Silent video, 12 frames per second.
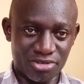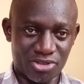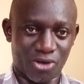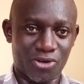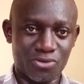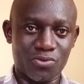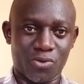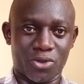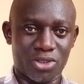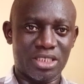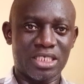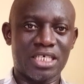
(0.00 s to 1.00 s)
Third
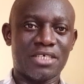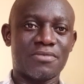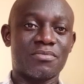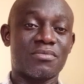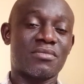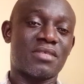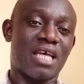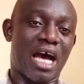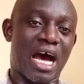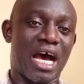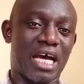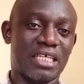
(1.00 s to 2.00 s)
World
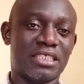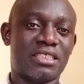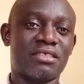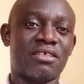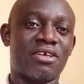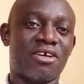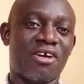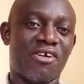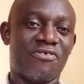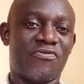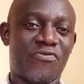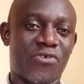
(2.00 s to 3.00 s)
and
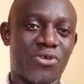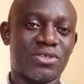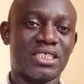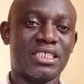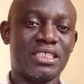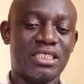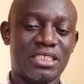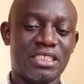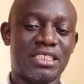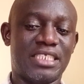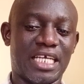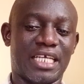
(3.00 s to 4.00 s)
Foreign
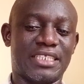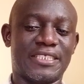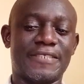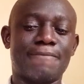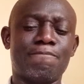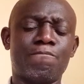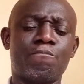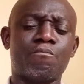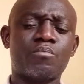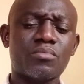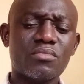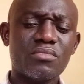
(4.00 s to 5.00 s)
Debt.
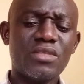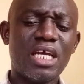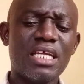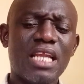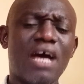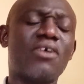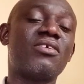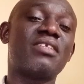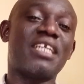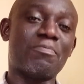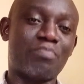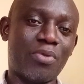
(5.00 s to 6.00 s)
Now,
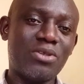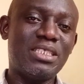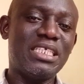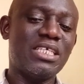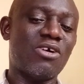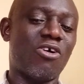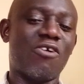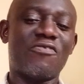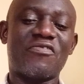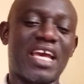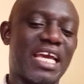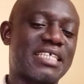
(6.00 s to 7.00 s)
the burden
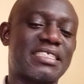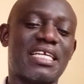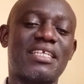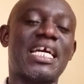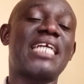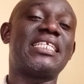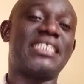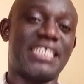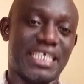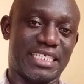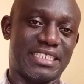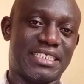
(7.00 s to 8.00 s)
of external
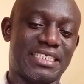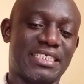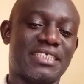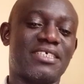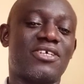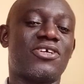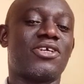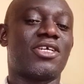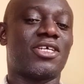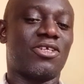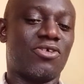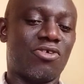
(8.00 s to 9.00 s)
debt,
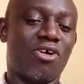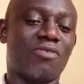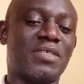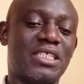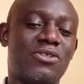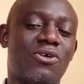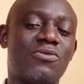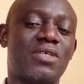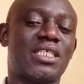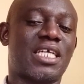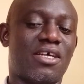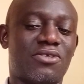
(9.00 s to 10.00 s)
of the third
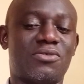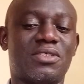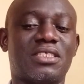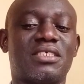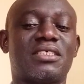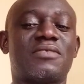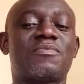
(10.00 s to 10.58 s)
world countries